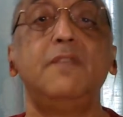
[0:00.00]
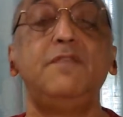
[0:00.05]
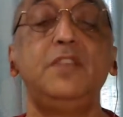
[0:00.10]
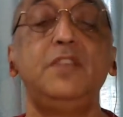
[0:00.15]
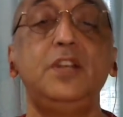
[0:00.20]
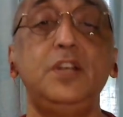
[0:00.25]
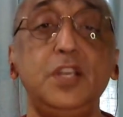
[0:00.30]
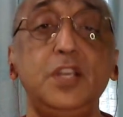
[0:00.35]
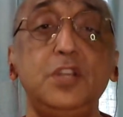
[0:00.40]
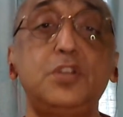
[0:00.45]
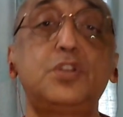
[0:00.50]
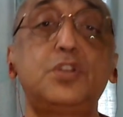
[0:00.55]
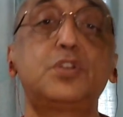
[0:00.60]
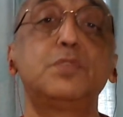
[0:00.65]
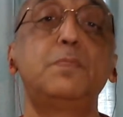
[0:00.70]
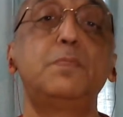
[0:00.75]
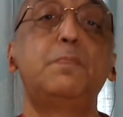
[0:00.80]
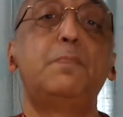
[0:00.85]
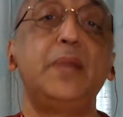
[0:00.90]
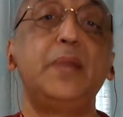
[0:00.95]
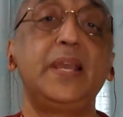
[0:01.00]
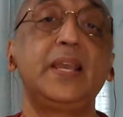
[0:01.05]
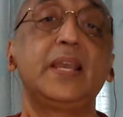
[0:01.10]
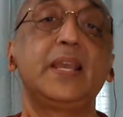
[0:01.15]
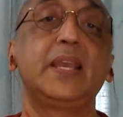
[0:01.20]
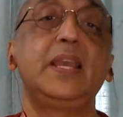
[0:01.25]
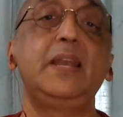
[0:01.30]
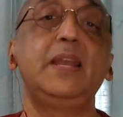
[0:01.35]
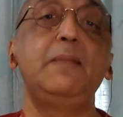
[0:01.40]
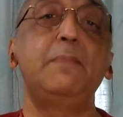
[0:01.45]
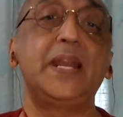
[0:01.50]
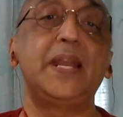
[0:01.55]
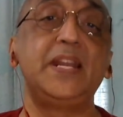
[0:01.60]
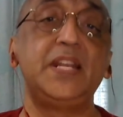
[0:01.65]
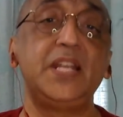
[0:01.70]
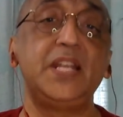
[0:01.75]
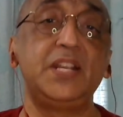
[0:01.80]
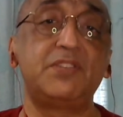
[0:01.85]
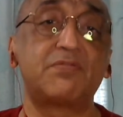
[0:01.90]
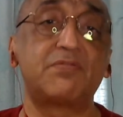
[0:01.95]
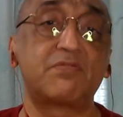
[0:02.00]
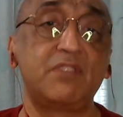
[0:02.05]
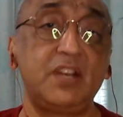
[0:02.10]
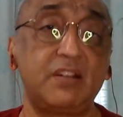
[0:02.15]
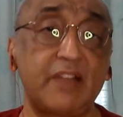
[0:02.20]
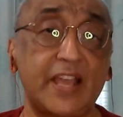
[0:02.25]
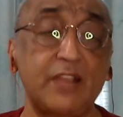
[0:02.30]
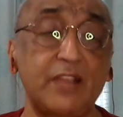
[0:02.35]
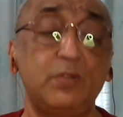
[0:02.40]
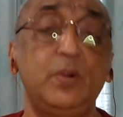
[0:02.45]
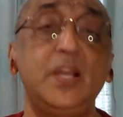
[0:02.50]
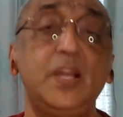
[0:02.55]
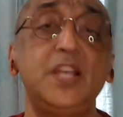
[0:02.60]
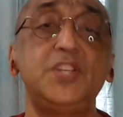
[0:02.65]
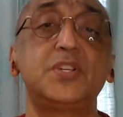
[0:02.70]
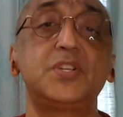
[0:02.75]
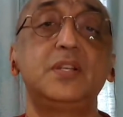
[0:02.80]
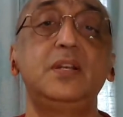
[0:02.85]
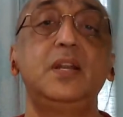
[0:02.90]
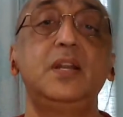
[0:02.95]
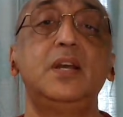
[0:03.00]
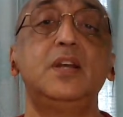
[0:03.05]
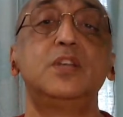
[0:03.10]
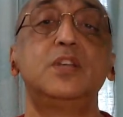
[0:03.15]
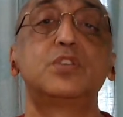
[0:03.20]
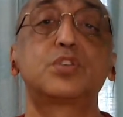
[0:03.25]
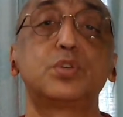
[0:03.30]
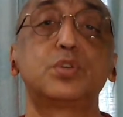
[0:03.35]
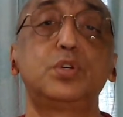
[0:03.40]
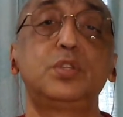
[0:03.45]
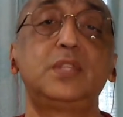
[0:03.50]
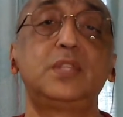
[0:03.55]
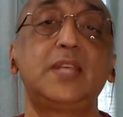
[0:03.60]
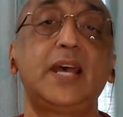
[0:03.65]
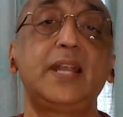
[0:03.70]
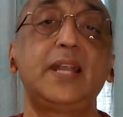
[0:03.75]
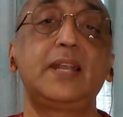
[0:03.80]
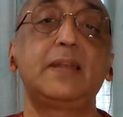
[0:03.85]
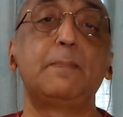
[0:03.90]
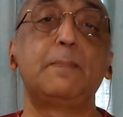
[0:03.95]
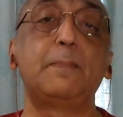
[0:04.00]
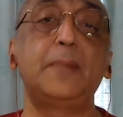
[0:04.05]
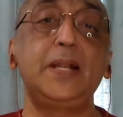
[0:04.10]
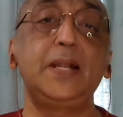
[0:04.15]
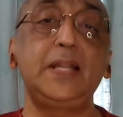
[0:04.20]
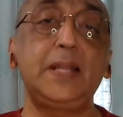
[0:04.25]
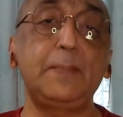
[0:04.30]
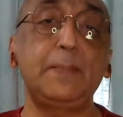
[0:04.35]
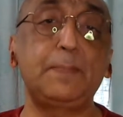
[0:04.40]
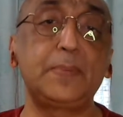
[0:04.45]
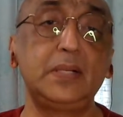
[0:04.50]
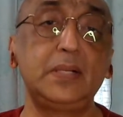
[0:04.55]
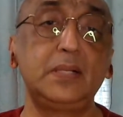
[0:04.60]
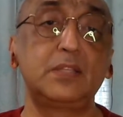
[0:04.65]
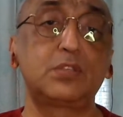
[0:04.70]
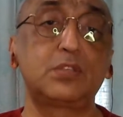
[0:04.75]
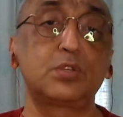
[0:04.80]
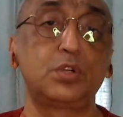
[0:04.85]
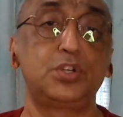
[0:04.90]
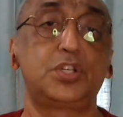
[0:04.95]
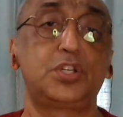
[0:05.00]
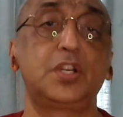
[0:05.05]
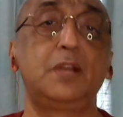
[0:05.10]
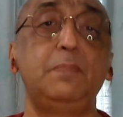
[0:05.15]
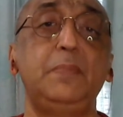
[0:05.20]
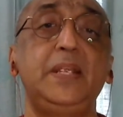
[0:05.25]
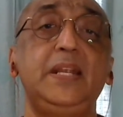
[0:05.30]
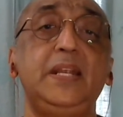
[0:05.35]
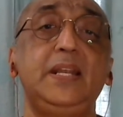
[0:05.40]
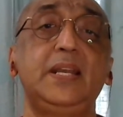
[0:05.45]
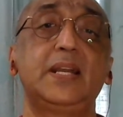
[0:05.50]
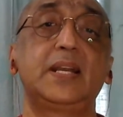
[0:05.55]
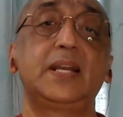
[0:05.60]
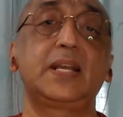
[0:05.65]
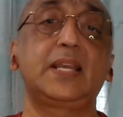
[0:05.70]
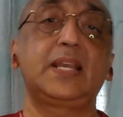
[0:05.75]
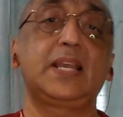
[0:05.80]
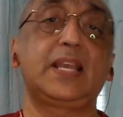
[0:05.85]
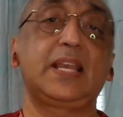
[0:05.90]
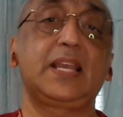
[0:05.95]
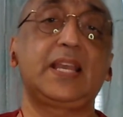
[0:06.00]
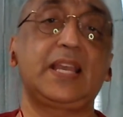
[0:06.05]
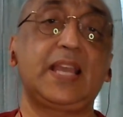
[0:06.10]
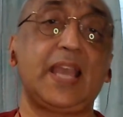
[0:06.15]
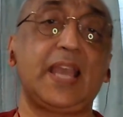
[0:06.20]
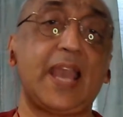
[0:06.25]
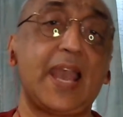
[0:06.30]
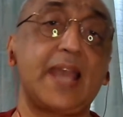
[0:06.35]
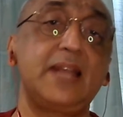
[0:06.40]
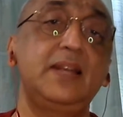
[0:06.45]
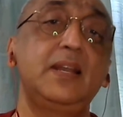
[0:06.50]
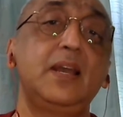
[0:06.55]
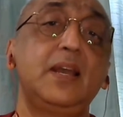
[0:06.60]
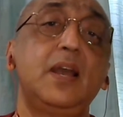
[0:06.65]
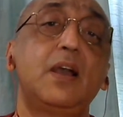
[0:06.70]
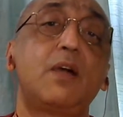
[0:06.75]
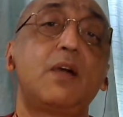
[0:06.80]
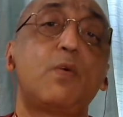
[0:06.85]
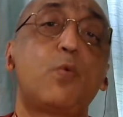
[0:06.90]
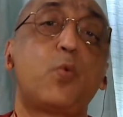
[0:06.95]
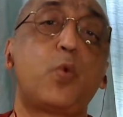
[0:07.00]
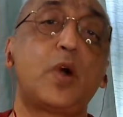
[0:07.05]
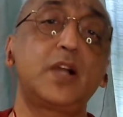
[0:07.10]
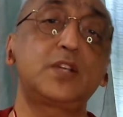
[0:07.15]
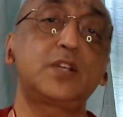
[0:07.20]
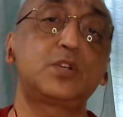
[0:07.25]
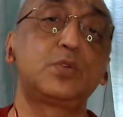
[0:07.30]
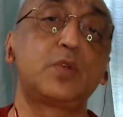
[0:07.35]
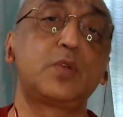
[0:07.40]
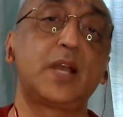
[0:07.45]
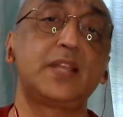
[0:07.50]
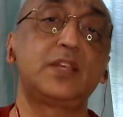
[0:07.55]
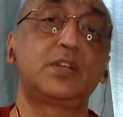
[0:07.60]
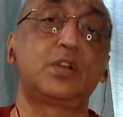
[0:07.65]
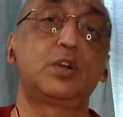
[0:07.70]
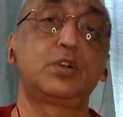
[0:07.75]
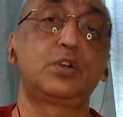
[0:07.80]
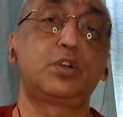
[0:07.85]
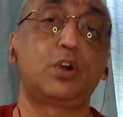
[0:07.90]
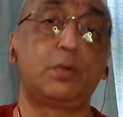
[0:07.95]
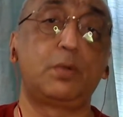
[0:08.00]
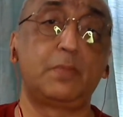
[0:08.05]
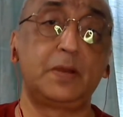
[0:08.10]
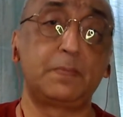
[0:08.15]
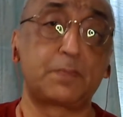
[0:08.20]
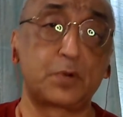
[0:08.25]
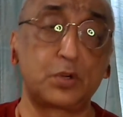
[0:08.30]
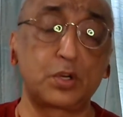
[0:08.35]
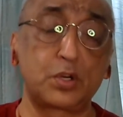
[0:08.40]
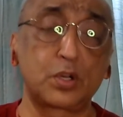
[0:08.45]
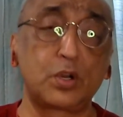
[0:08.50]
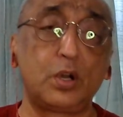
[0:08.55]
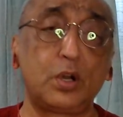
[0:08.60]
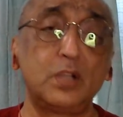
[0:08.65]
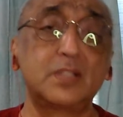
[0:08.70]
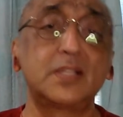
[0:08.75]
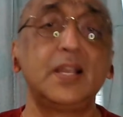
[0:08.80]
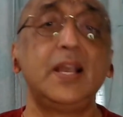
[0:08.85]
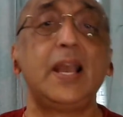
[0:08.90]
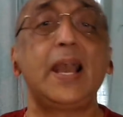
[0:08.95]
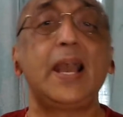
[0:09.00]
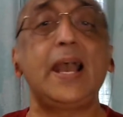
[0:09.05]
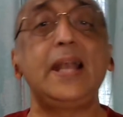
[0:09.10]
We need to bring in mandatory regulation so that multiple social media can work together on common protocols.